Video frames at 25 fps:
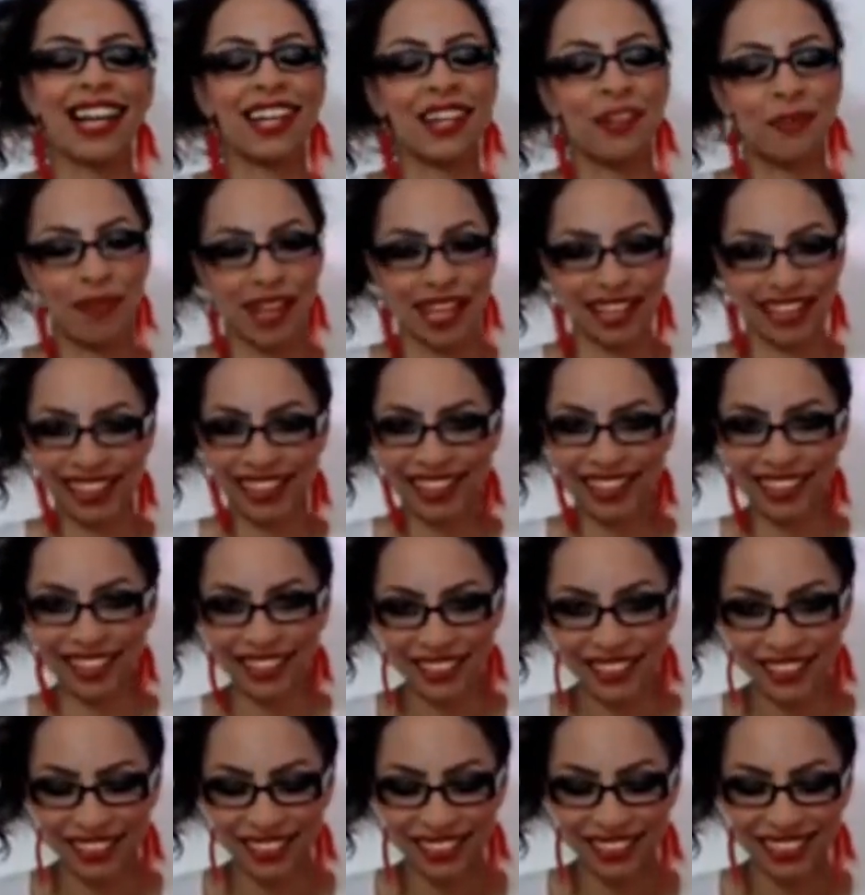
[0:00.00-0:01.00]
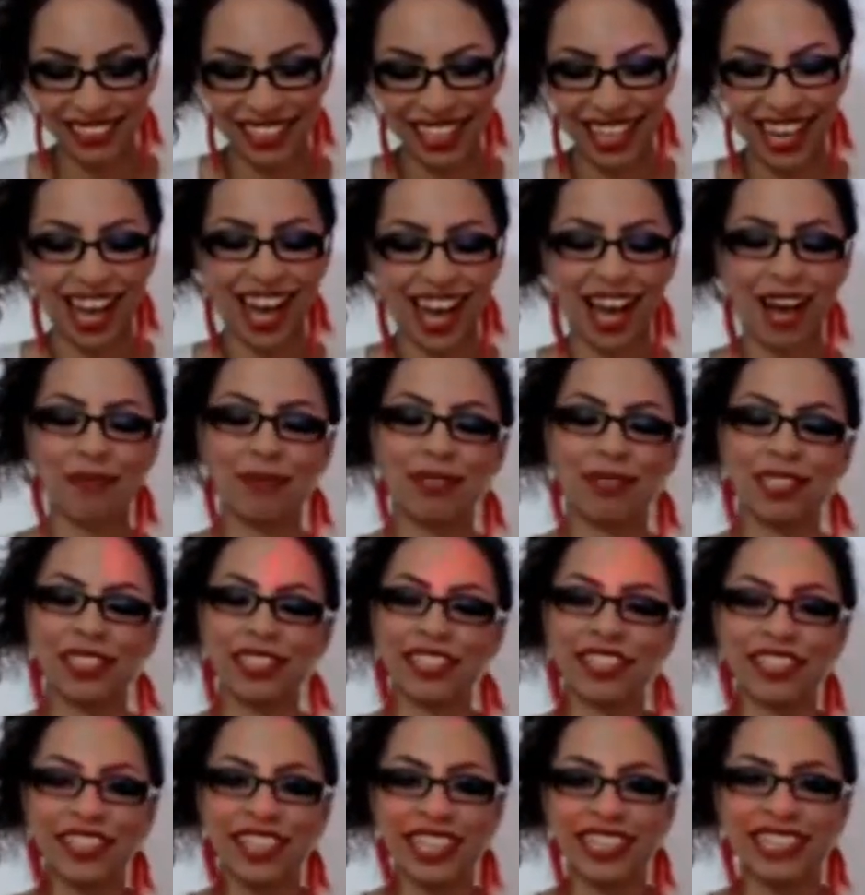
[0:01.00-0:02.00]
Hello, Matthew. I'm
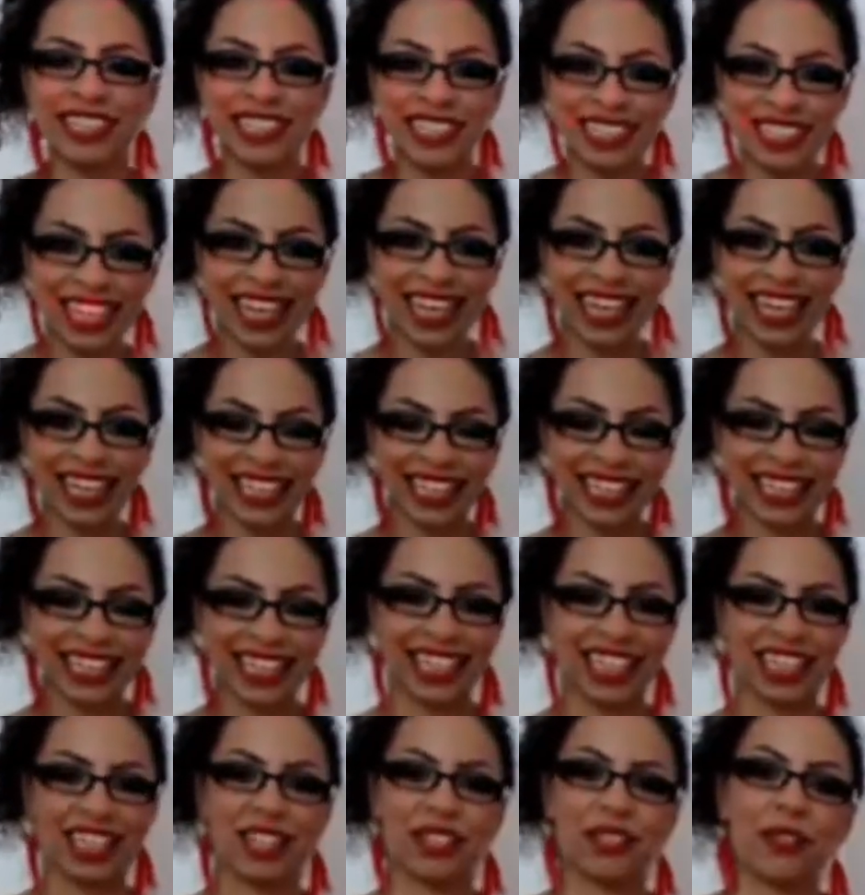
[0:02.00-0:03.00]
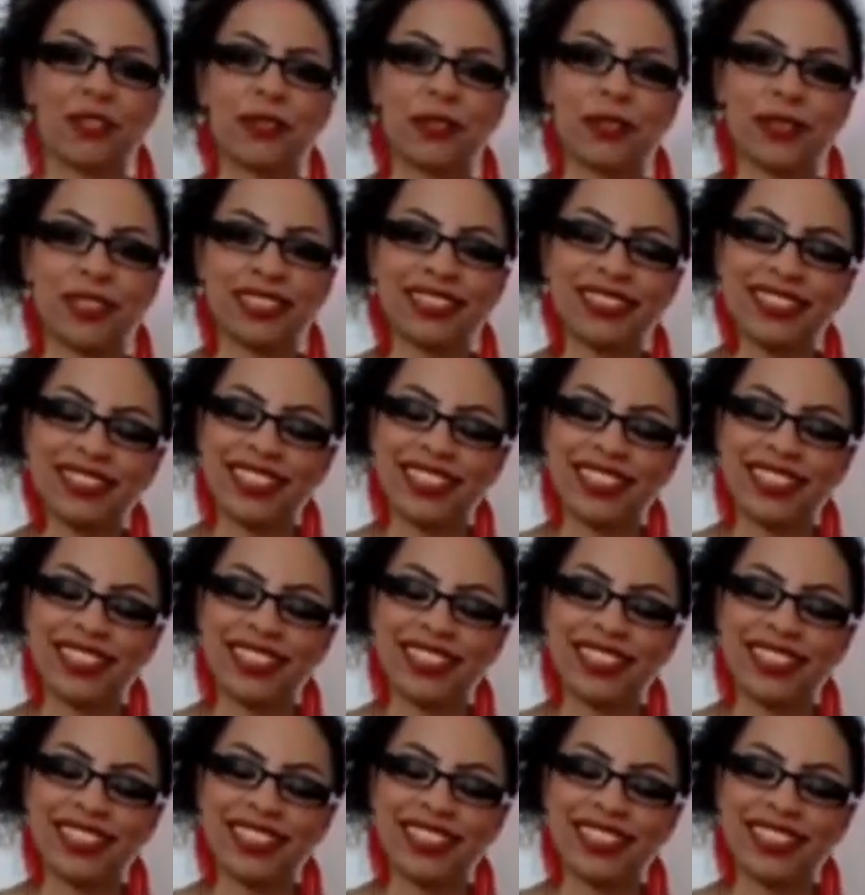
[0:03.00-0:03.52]
doing great today. Thank you.